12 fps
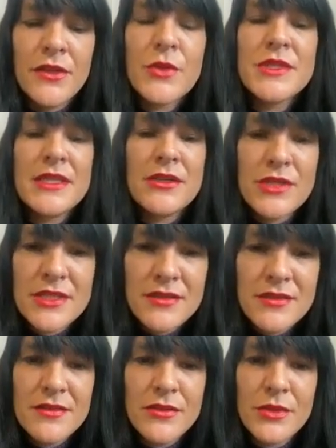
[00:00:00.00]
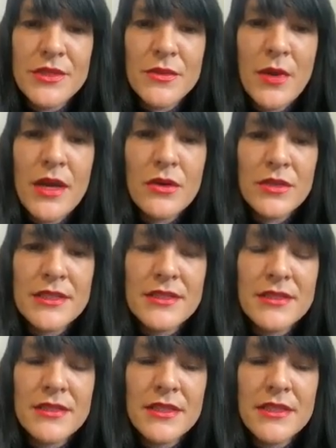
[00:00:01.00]
a seriousness to it as well.
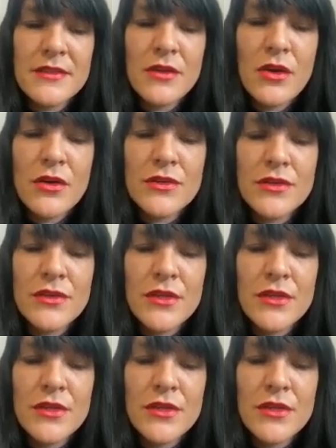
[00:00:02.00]
It's not